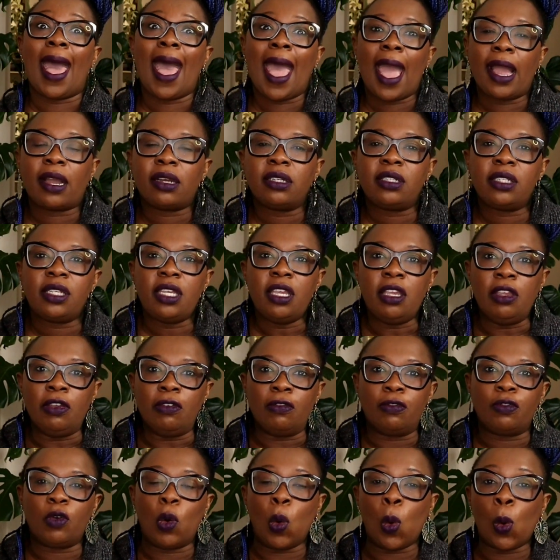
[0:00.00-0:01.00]

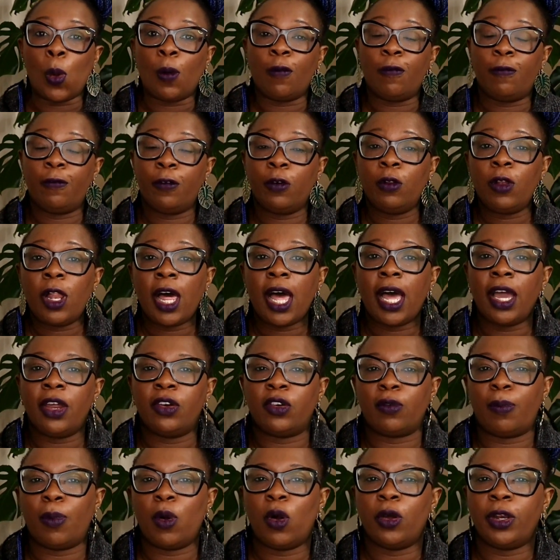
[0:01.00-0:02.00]
active or full
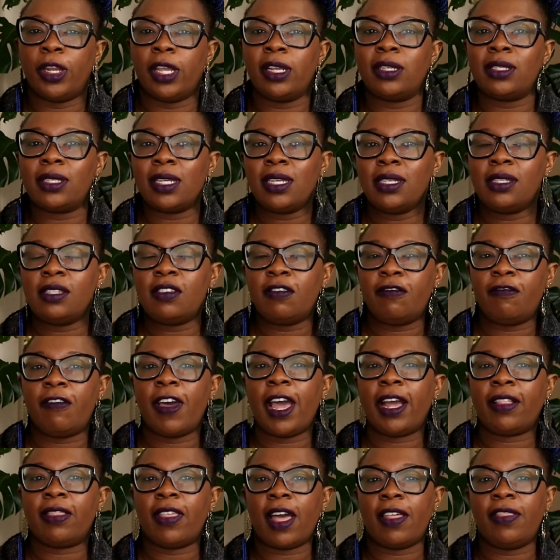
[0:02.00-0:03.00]
hydroponics is the
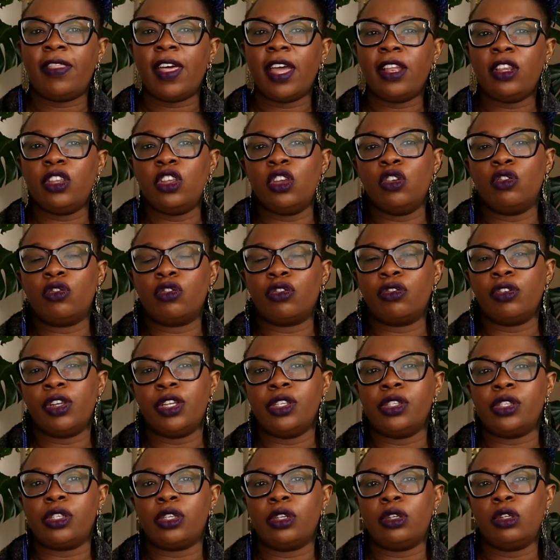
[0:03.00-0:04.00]
fact that that
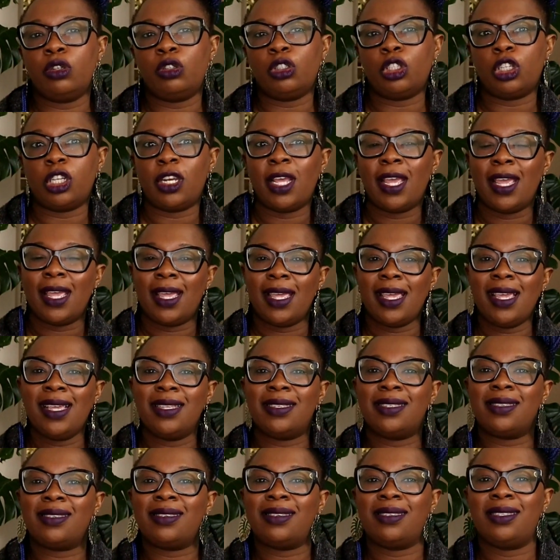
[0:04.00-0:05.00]
nutrient solution
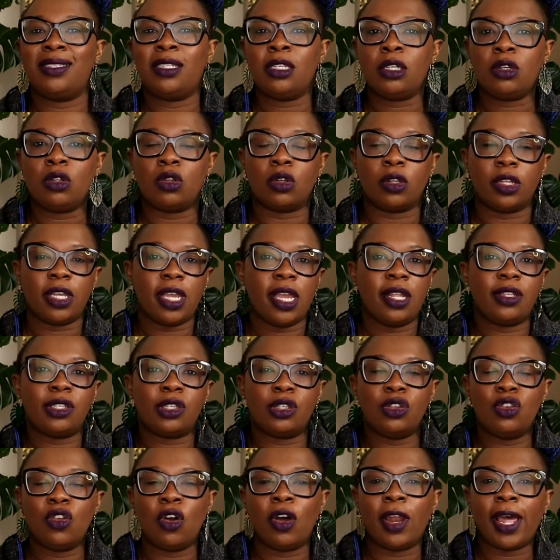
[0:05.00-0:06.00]
is still
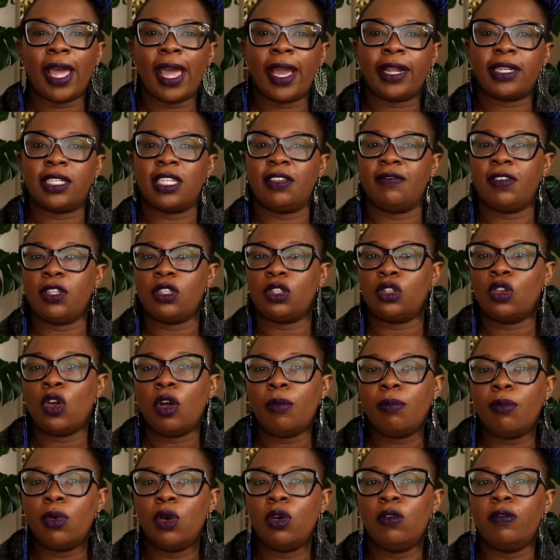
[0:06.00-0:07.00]
it's not active it's
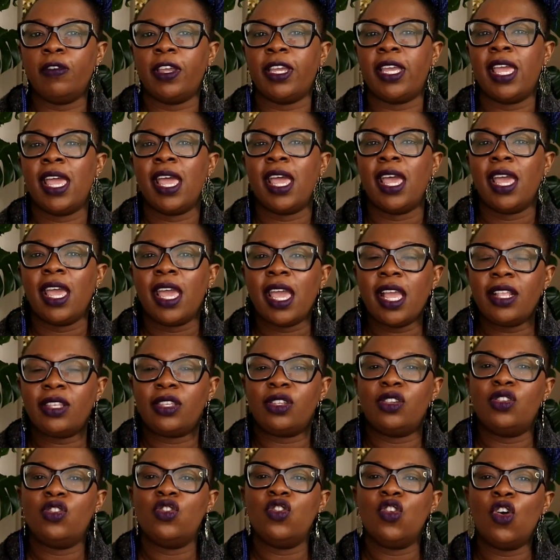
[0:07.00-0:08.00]
not moving
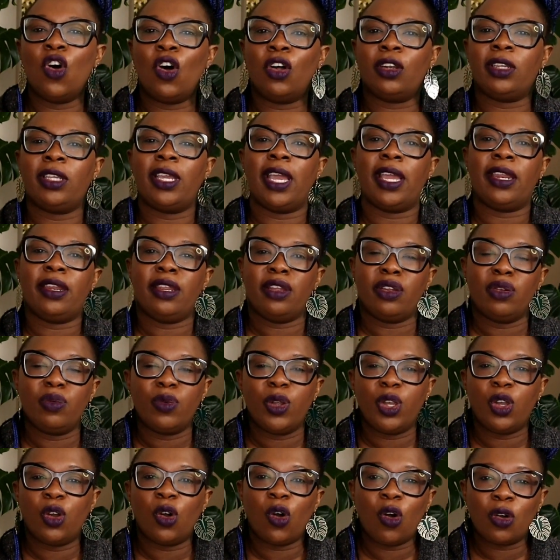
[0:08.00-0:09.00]
it's not getting
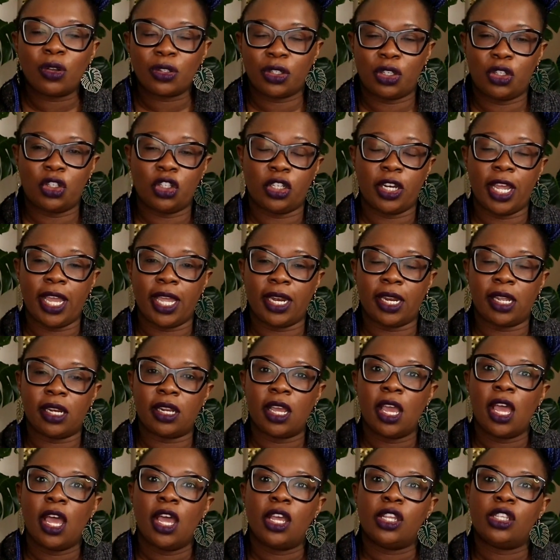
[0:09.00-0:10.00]

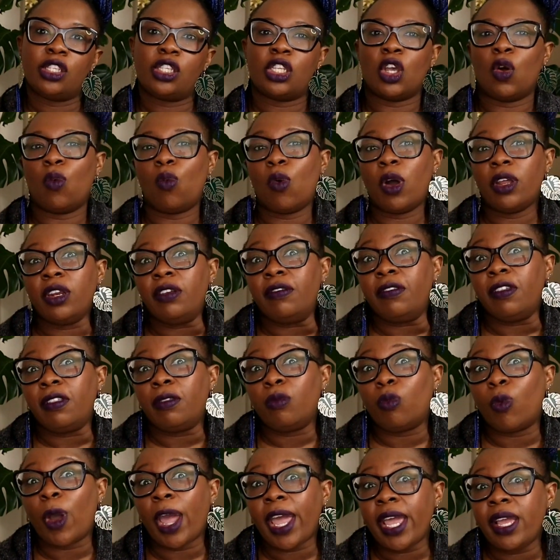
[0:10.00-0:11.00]
reoxygenated so one of the
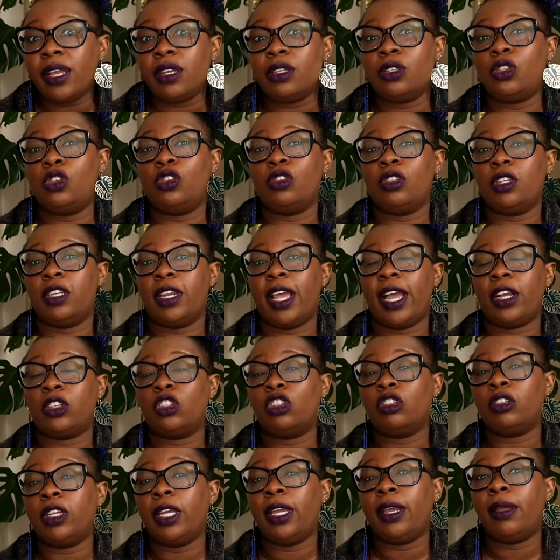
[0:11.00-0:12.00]
ways you can
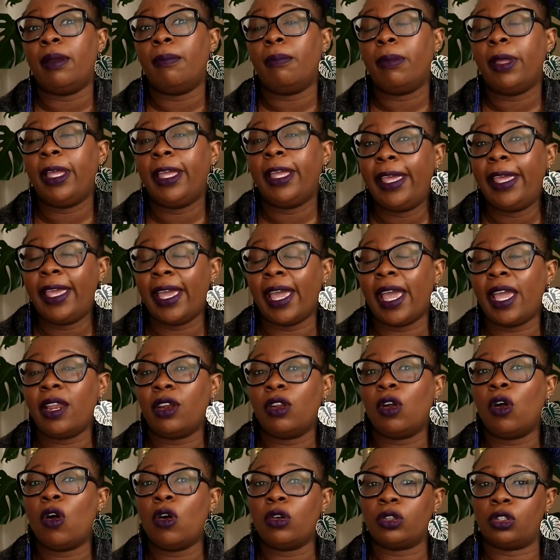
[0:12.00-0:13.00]
actually
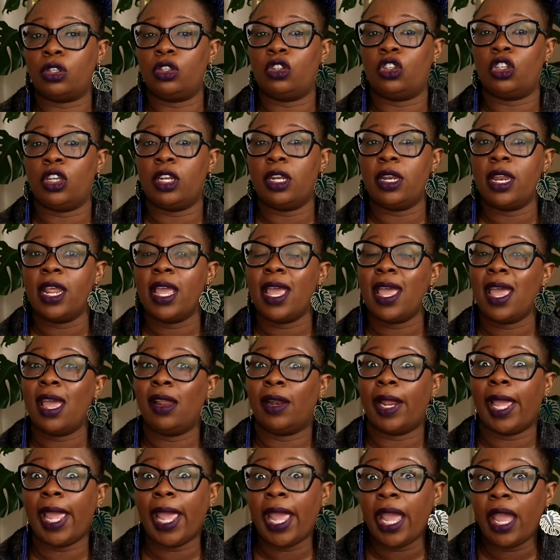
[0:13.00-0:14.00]
get oxygen
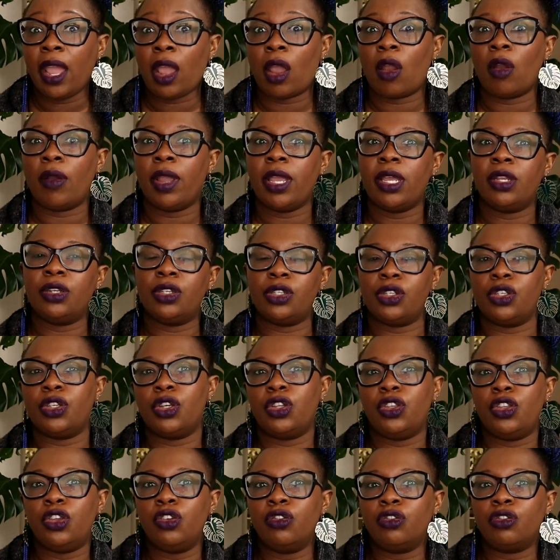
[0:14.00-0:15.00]
and air into
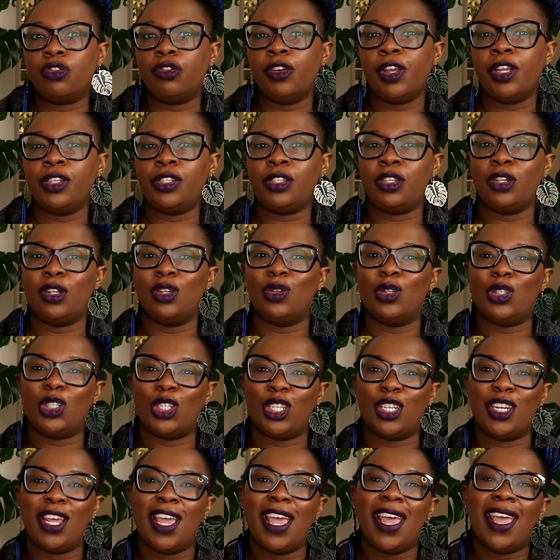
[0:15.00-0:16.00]
your nutrient
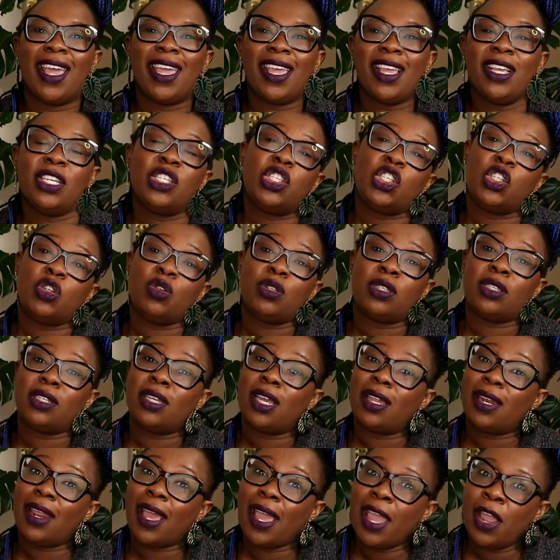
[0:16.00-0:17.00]
solution is
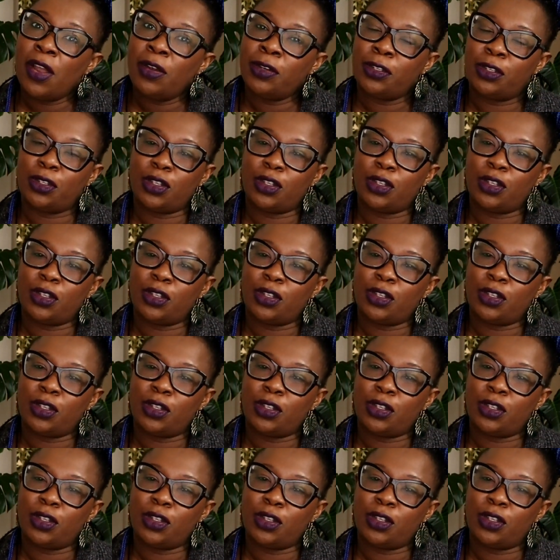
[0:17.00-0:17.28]
using an air